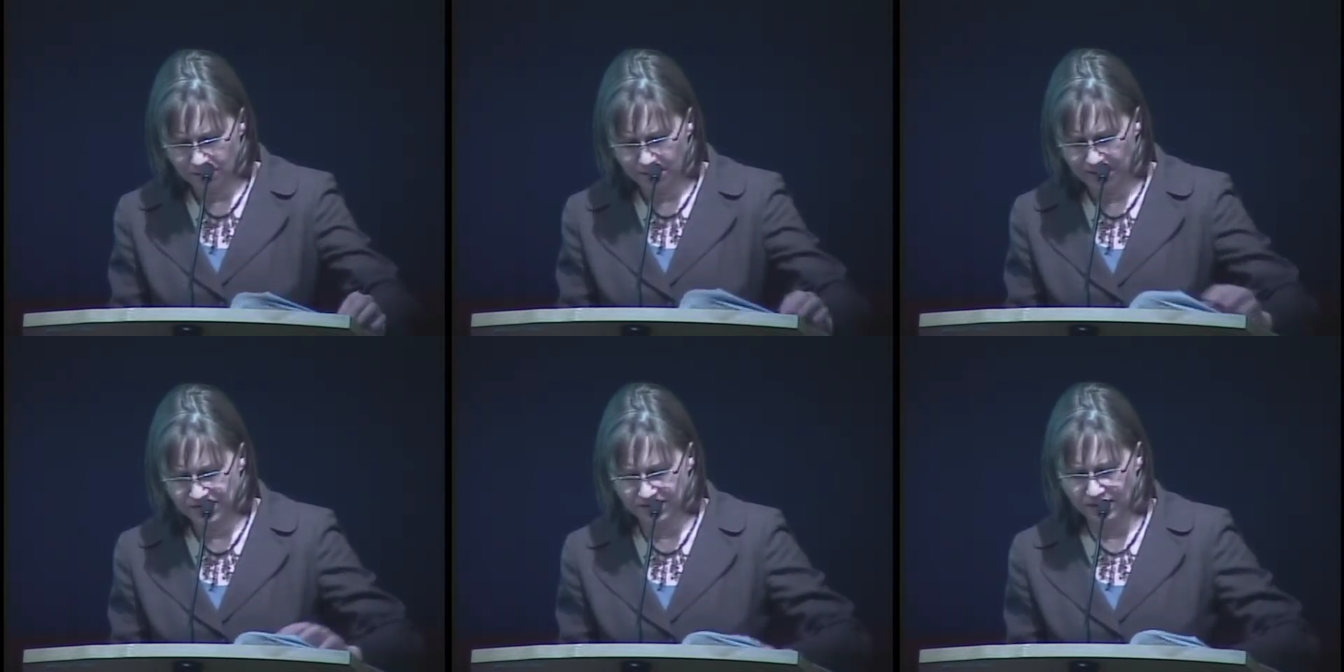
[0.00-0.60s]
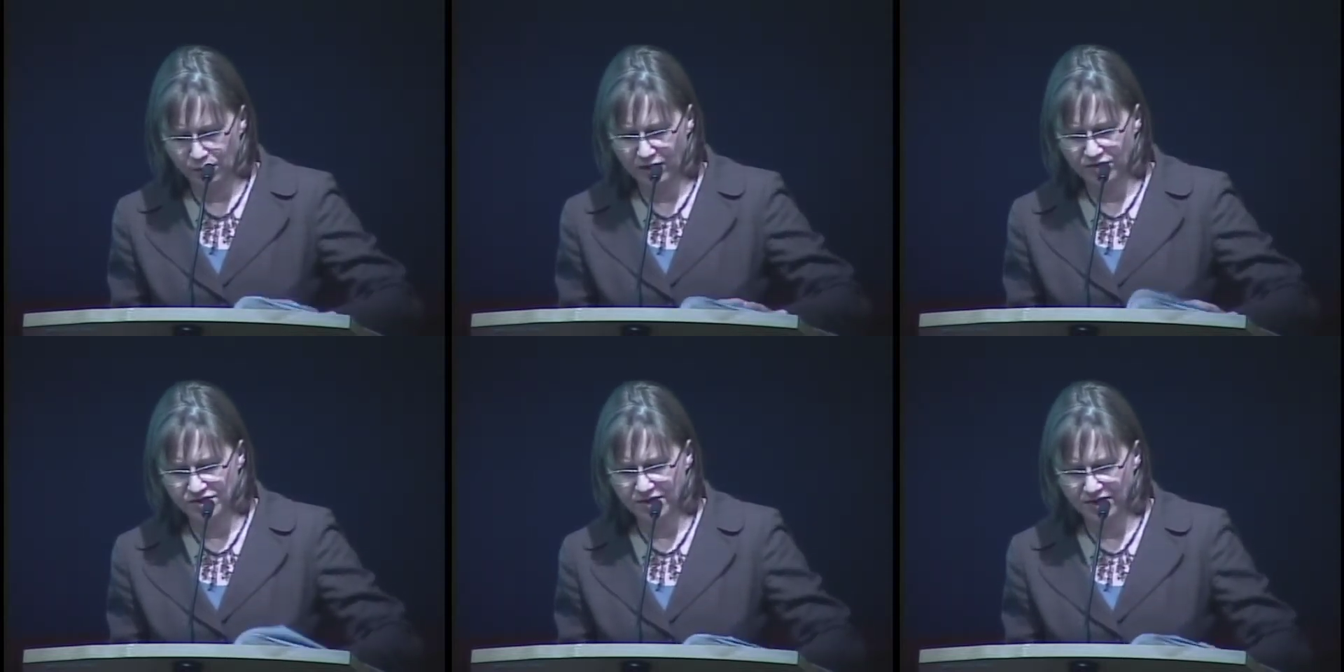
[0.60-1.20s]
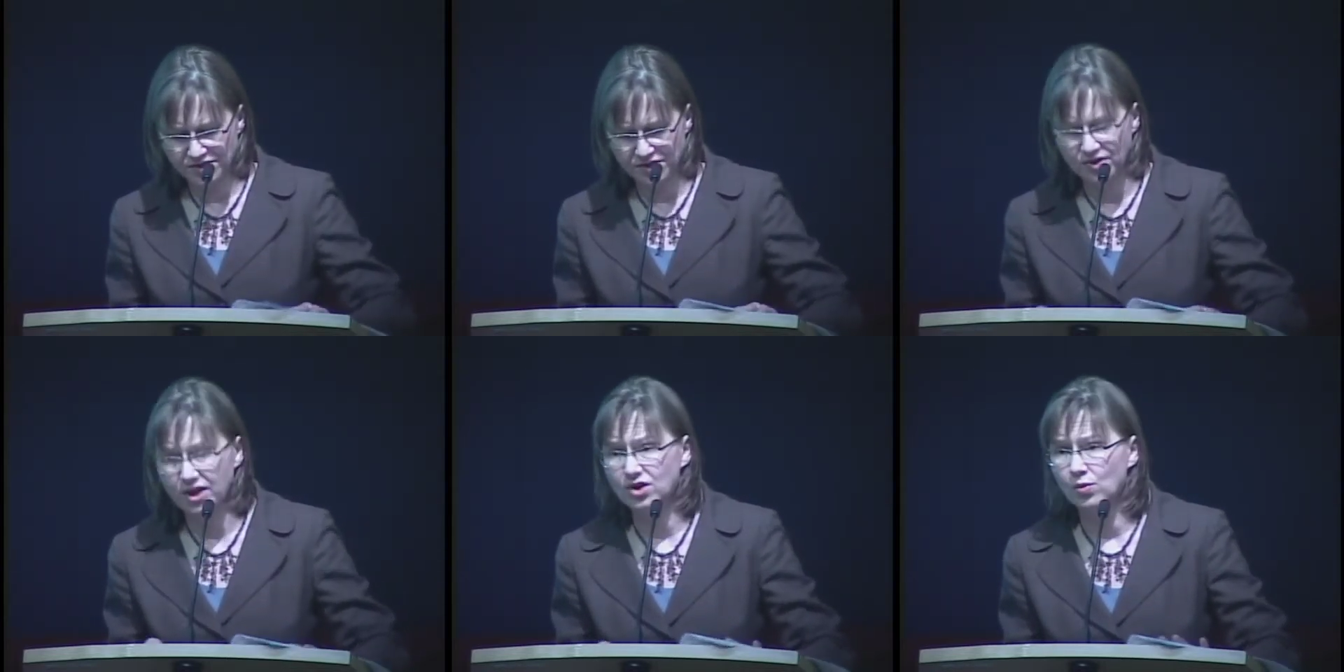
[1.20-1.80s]
Basically one of those areas that
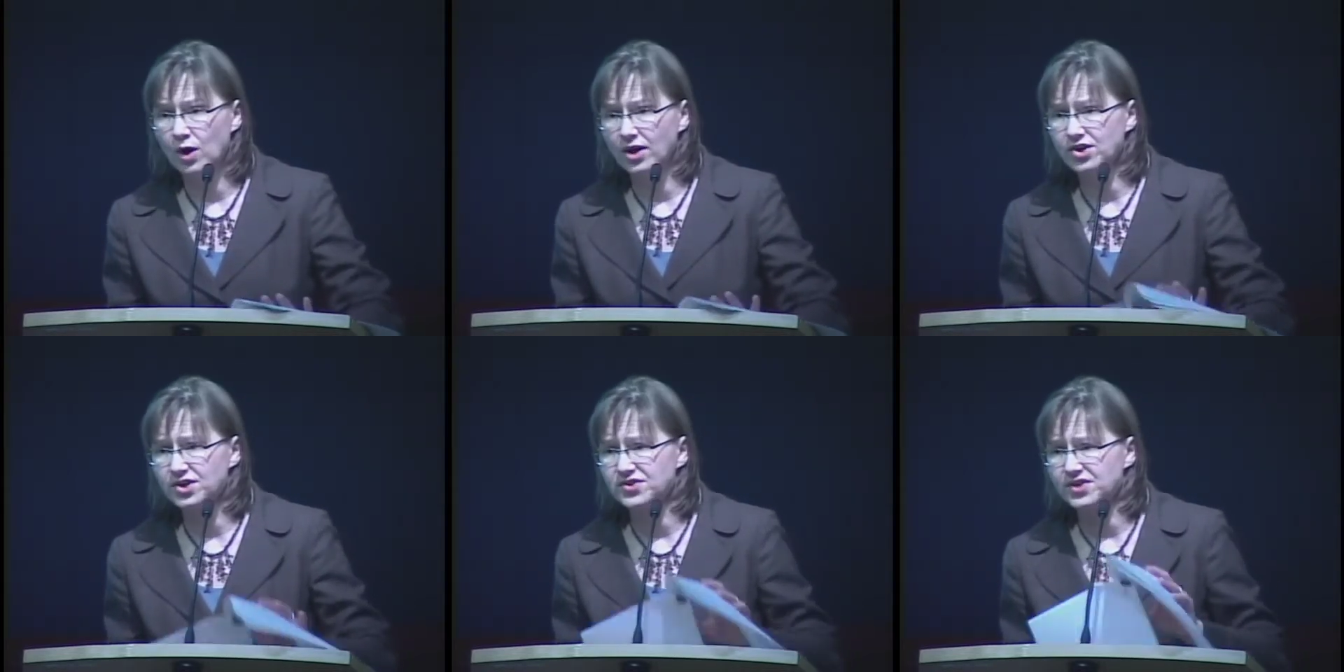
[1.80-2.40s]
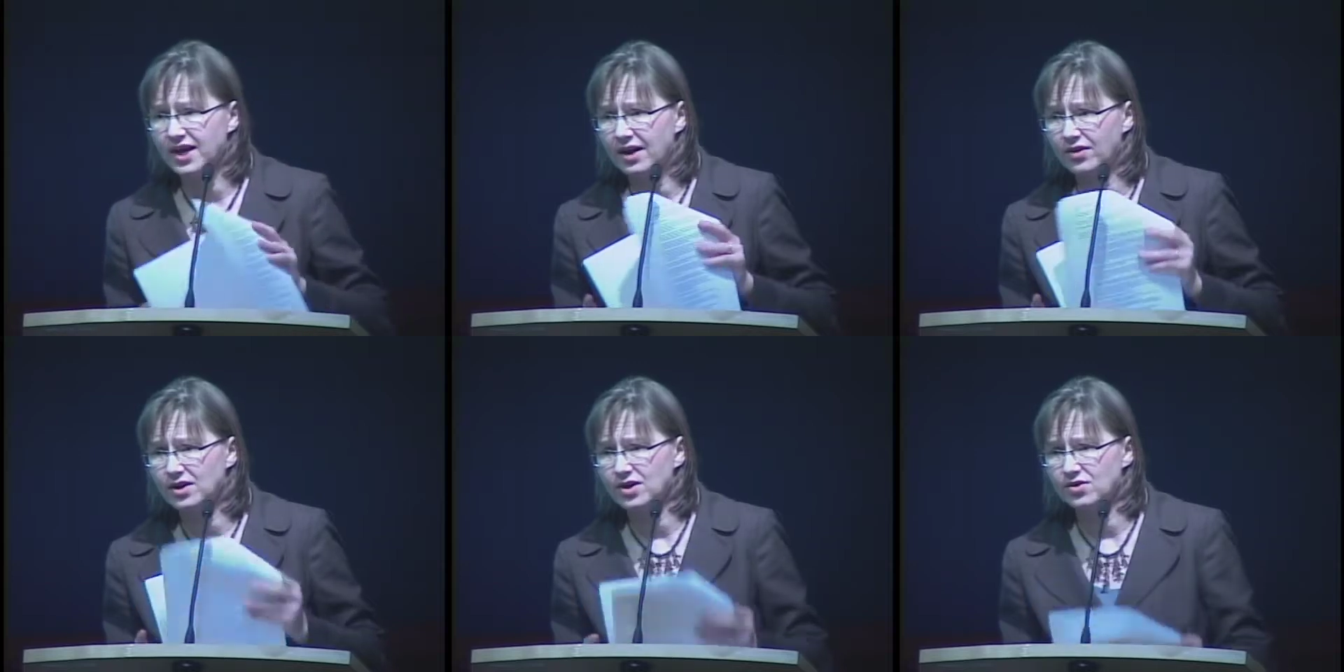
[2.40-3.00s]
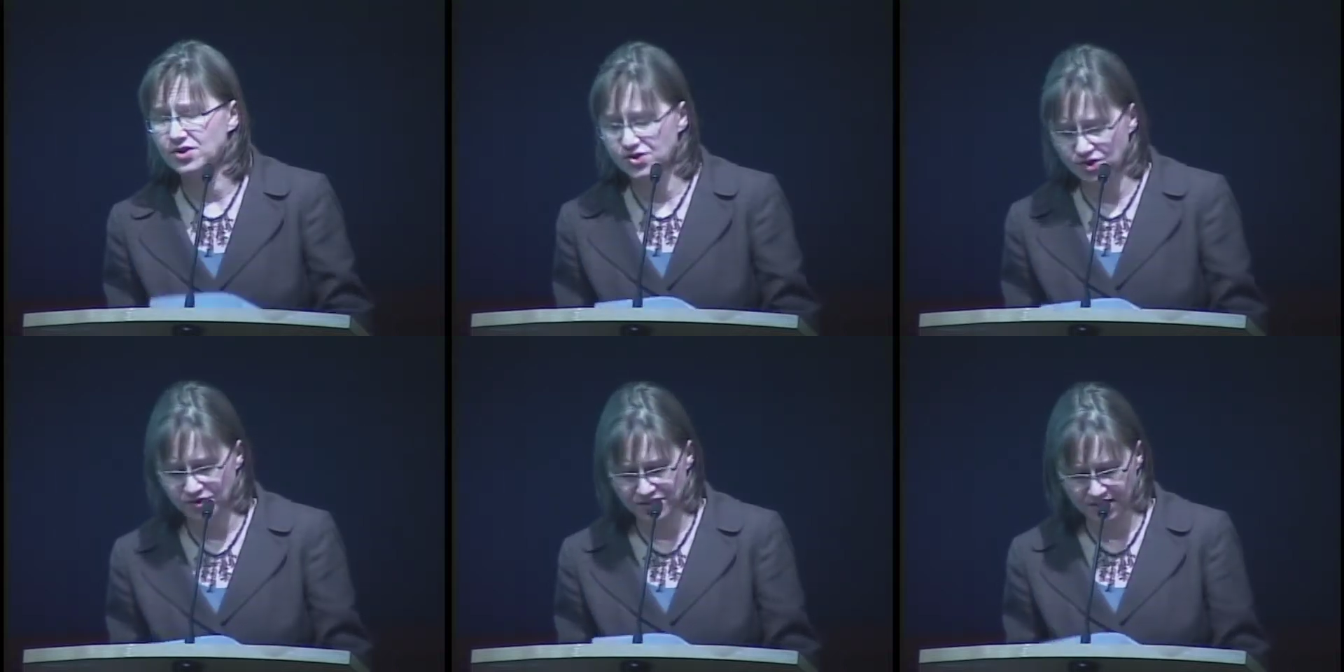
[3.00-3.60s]
you need to watch to see how the countries
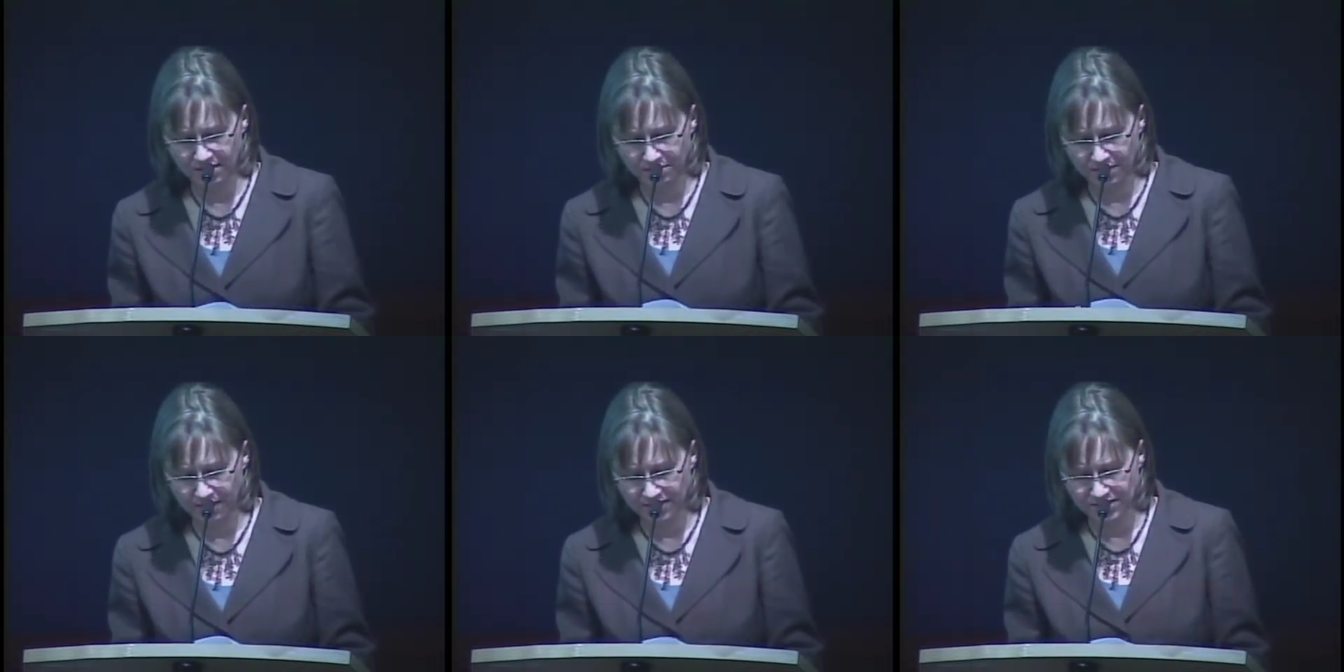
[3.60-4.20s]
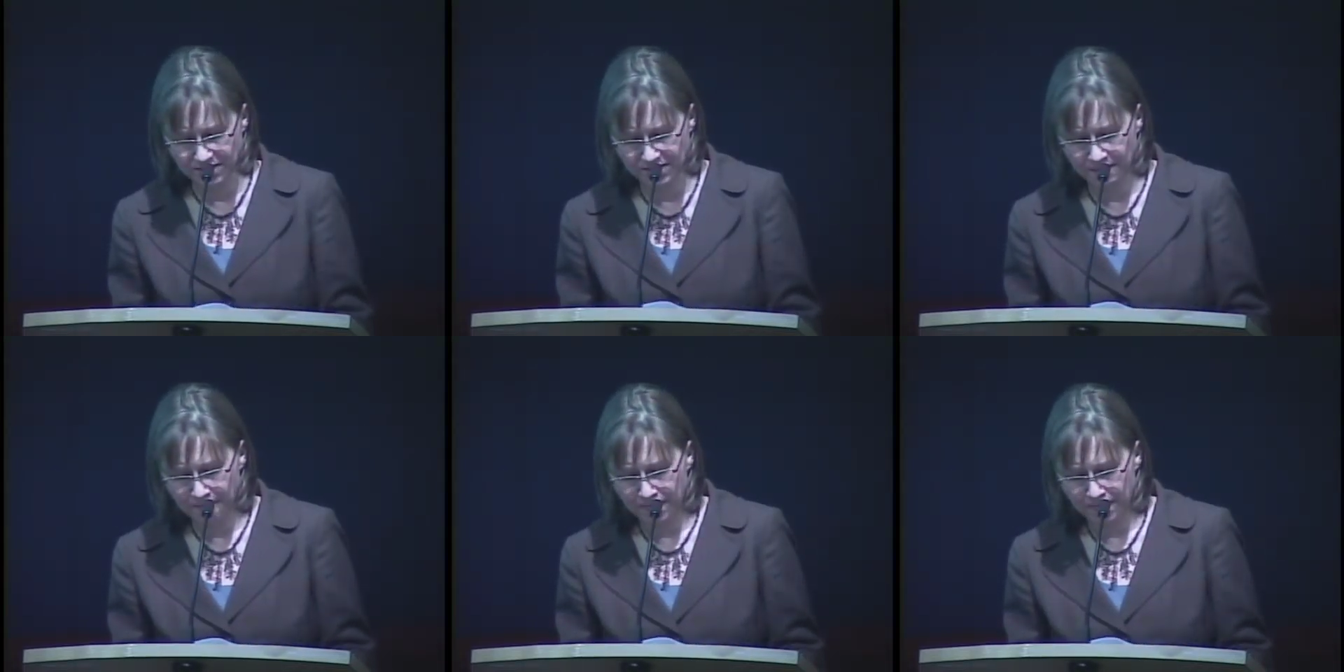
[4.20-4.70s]
choose to implement it.